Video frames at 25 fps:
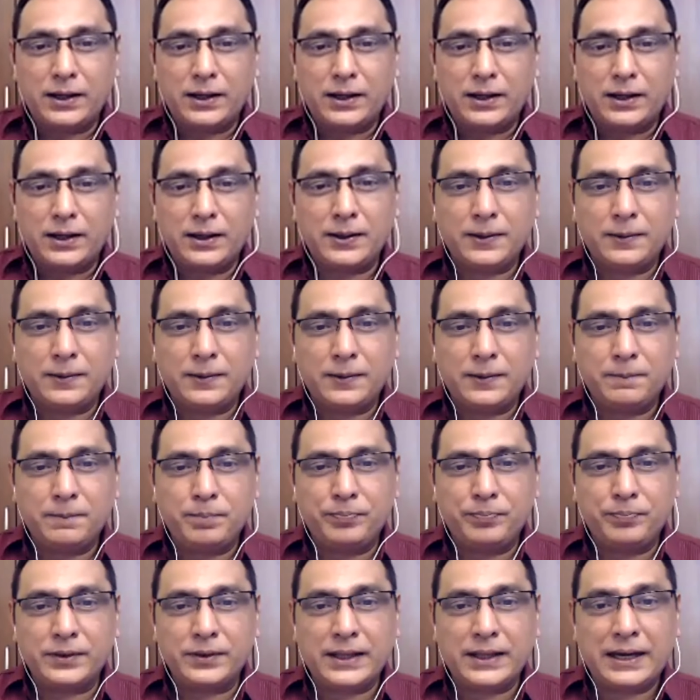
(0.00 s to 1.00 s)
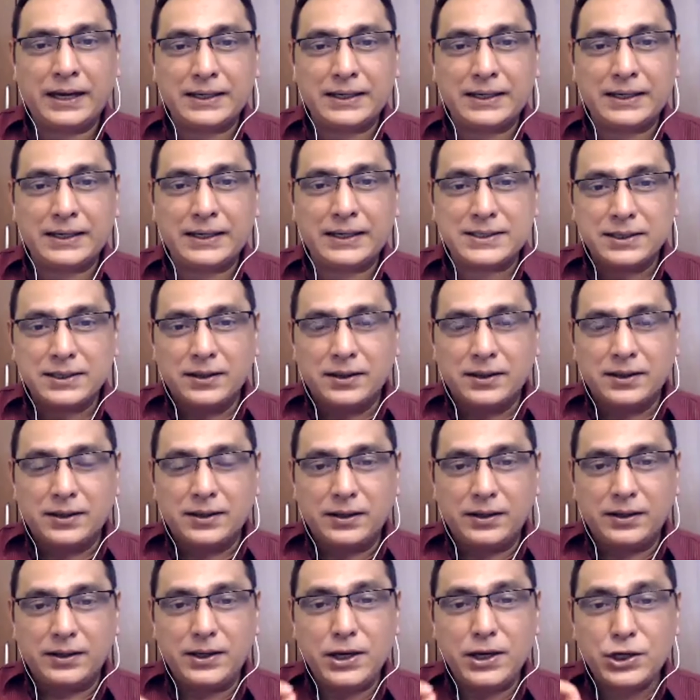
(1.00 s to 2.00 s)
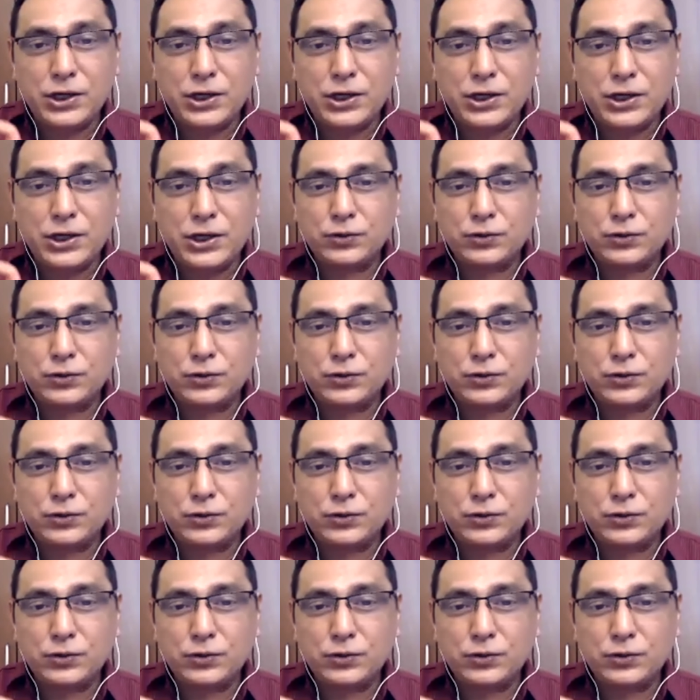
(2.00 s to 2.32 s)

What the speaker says: that each